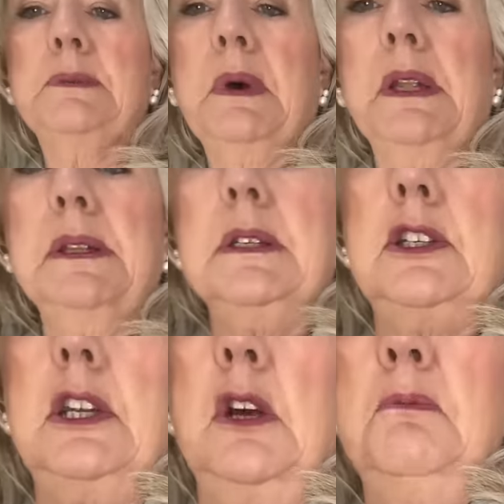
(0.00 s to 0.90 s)
buttons,
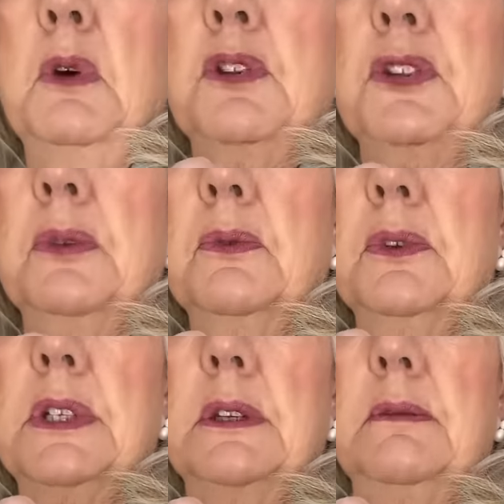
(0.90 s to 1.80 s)
you know,
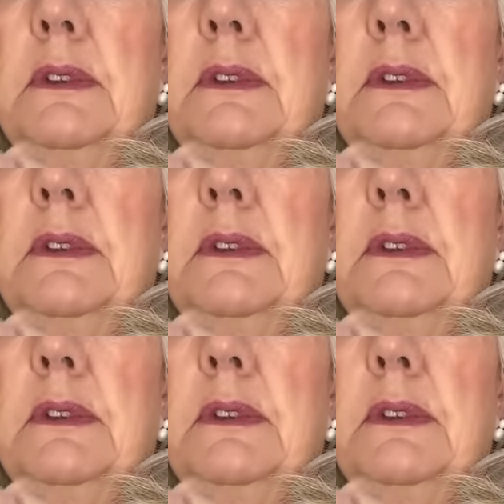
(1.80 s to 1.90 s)
mottled.